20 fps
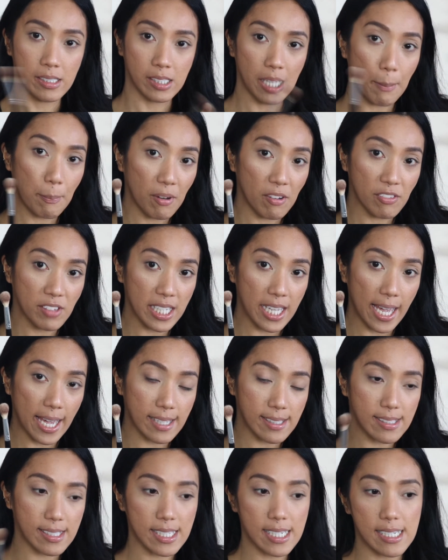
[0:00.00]
off the
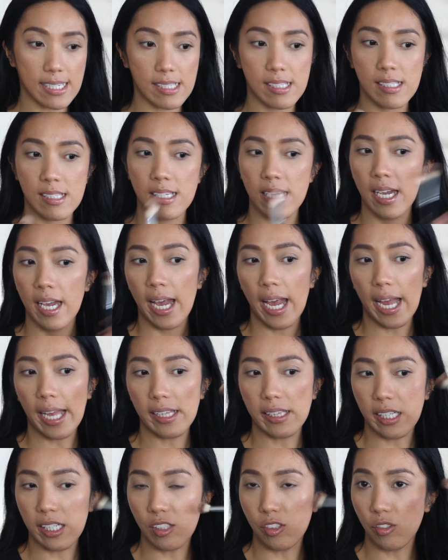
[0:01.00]
excess,
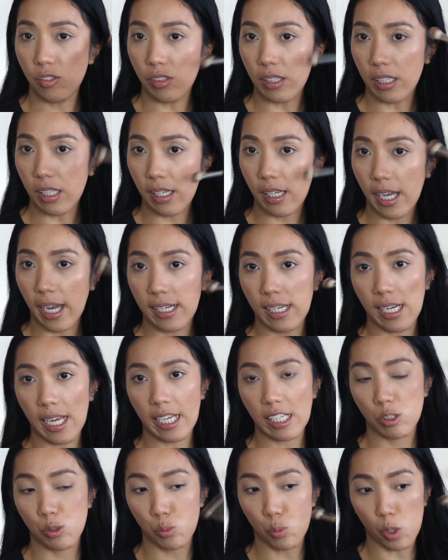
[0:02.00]
and then kind of
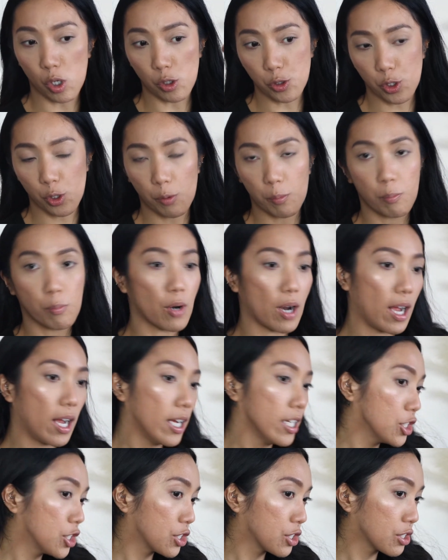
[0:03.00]
like swirl your
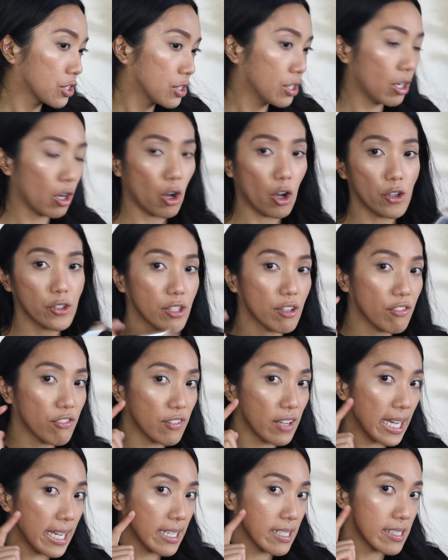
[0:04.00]
brush on your
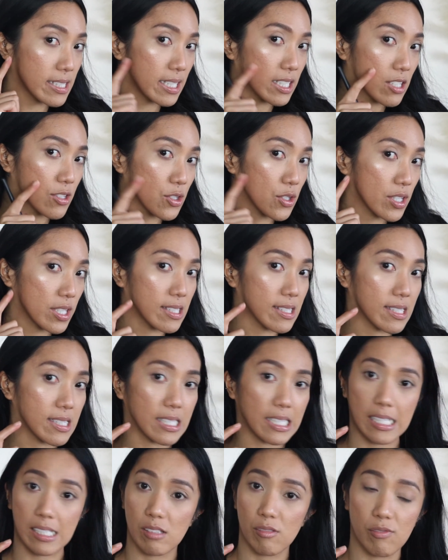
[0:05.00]
face, and as you can
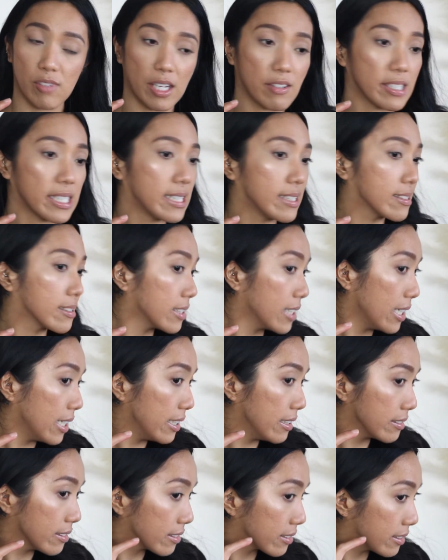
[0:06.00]
see, it's very
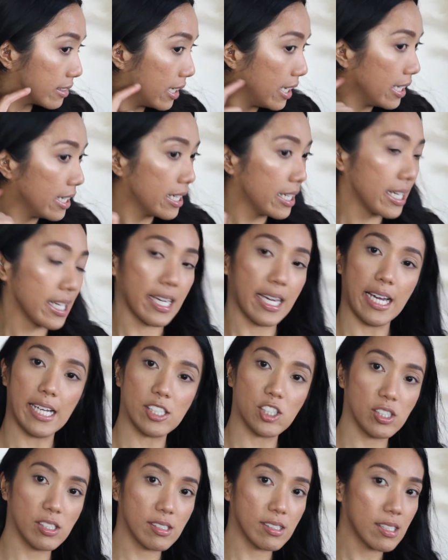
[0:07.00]
intense. It
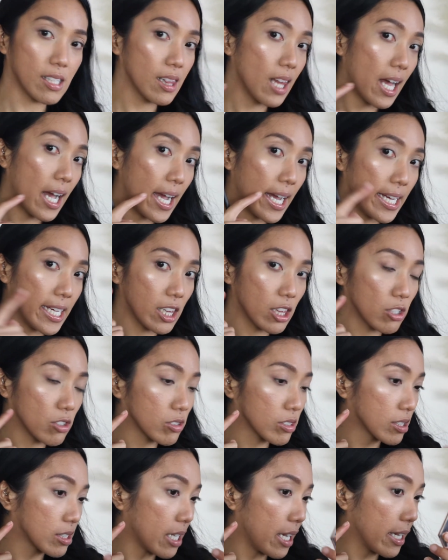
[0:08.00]
catches the light. It
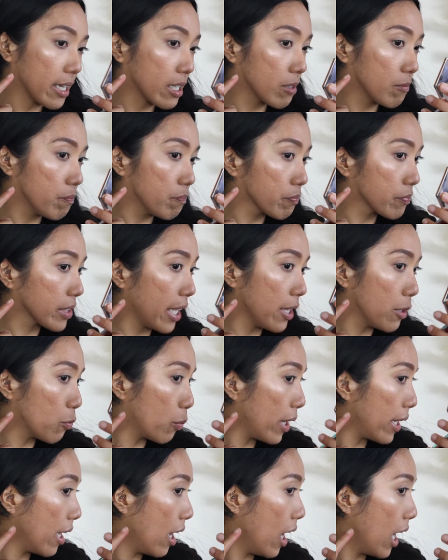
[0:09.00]
looks like a
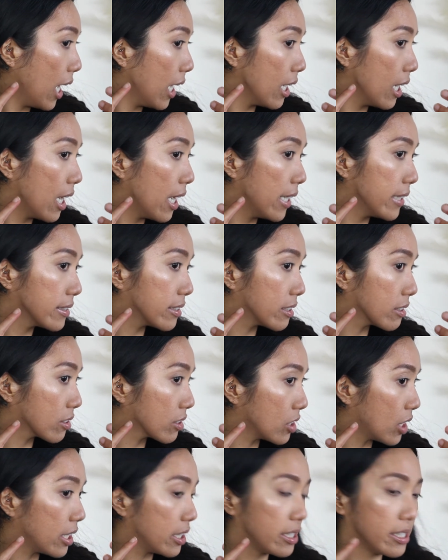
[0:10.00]
wet highlight, does
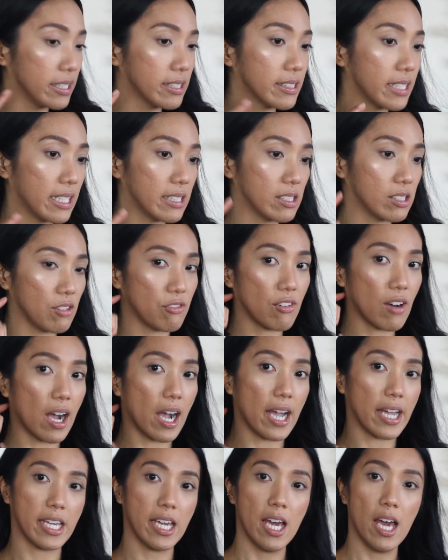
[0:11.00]
not
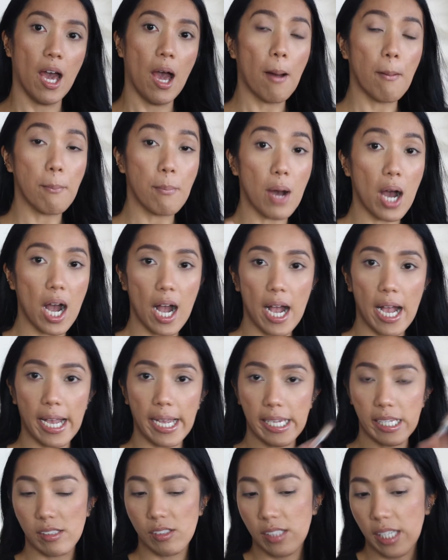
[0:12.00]
intensify
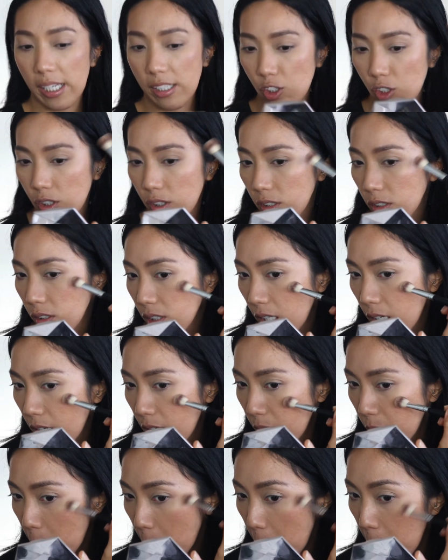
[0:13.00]
my textures
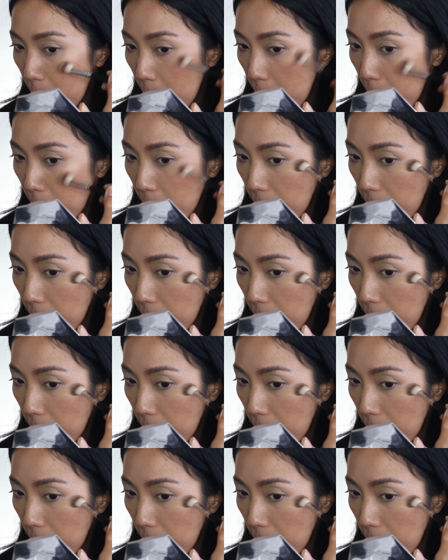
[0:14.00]
at all,